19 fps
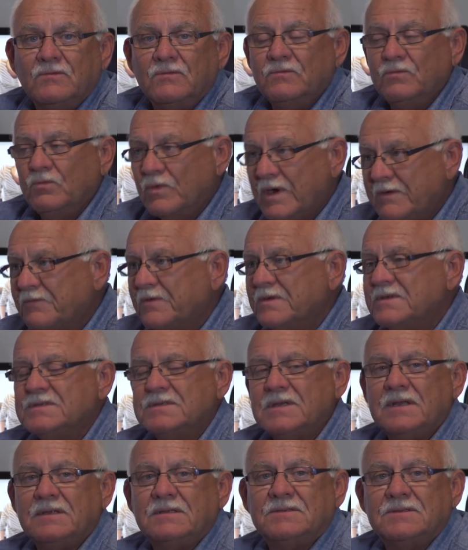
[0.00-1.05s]
Reference
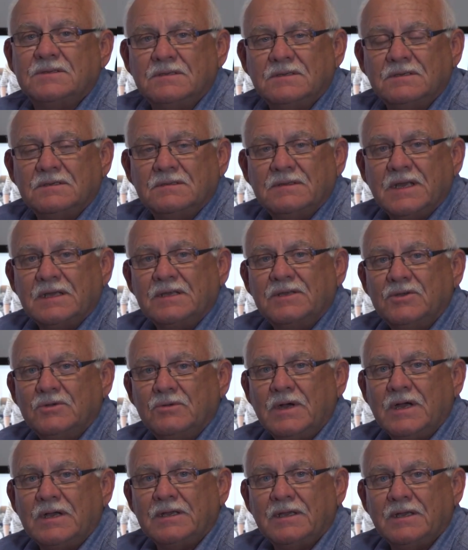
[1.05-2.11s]
that
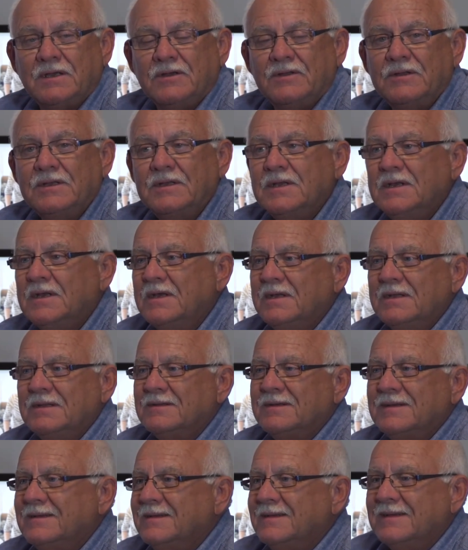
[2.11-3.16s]
QR code.
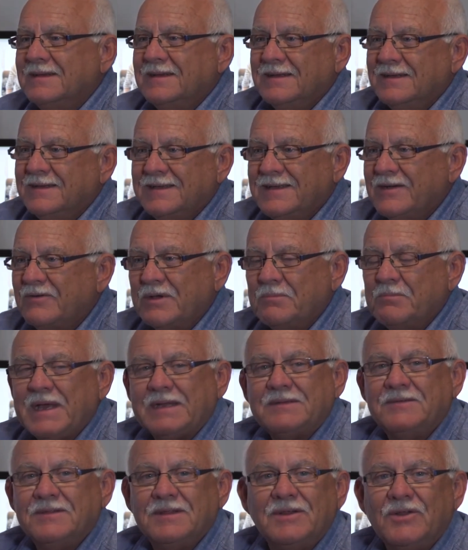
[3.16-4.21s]
Like going
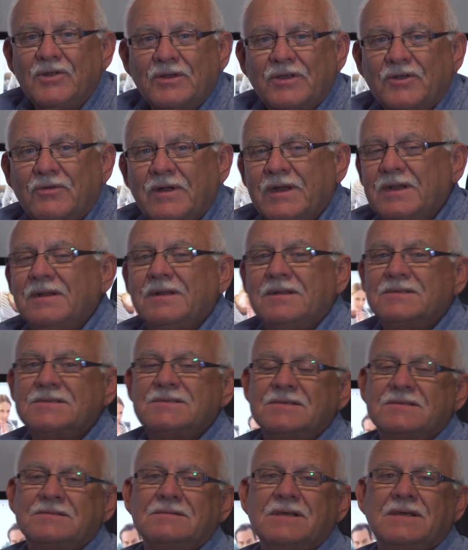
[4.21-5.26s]
back to the non-accredited
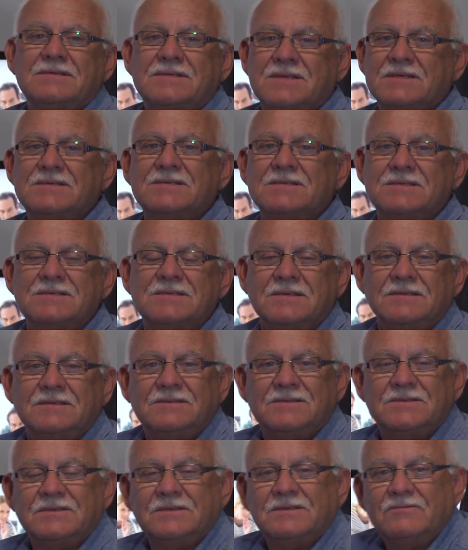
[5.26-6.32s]
assessors that
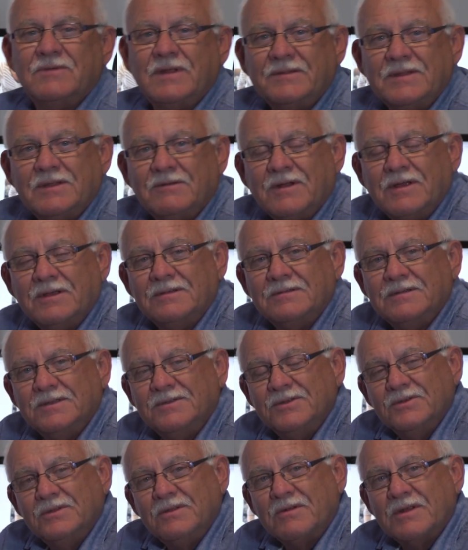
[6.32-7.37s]
that
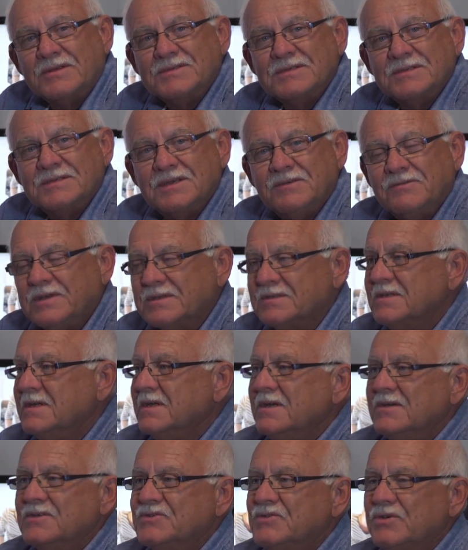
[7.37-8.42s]
do their own certificates,
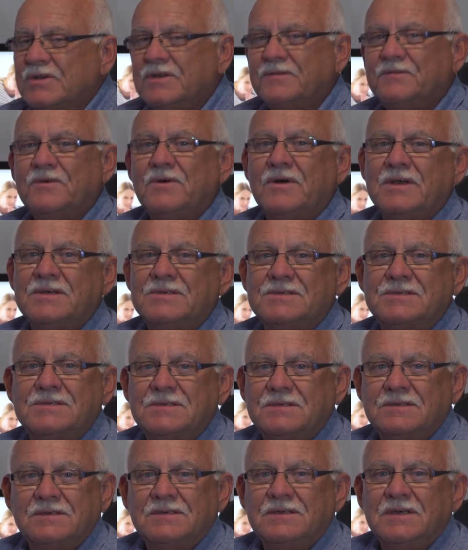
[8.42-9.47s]

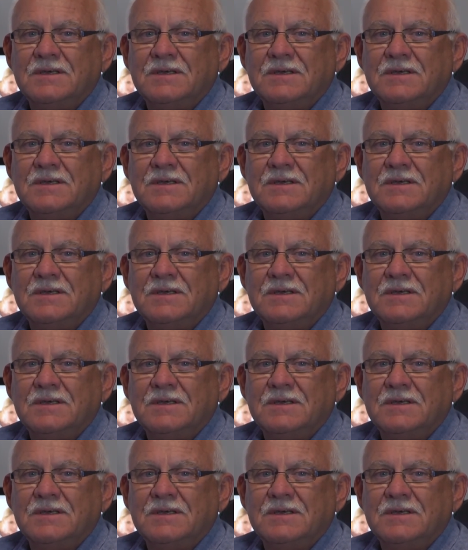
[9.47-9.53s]
certifiers